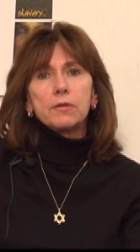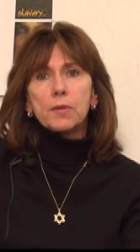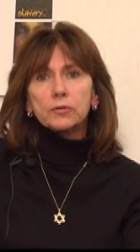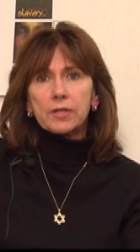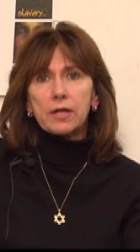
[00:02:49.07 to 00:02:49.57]

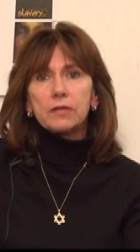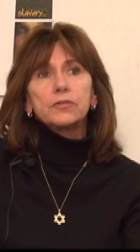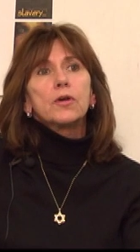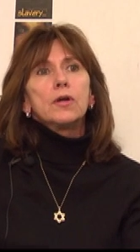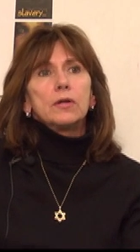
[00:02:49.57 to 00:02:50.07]

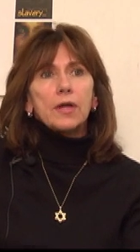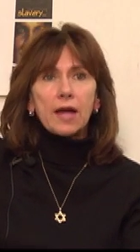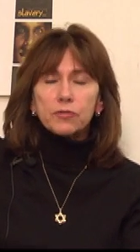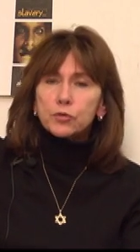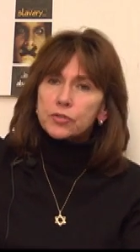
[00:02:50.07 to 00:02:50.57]
motels,
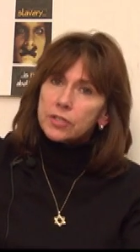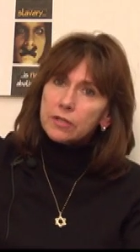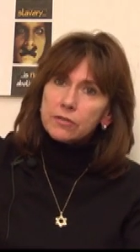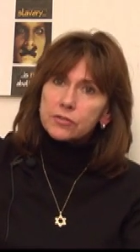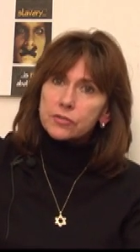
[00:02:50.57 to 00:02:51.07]
have you
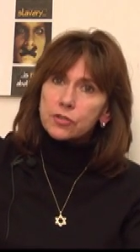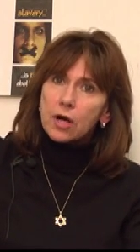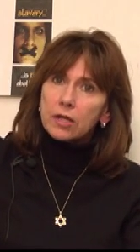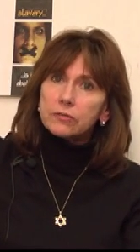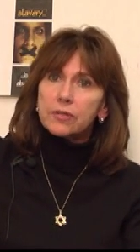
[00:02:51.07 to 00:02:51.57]
seen this child?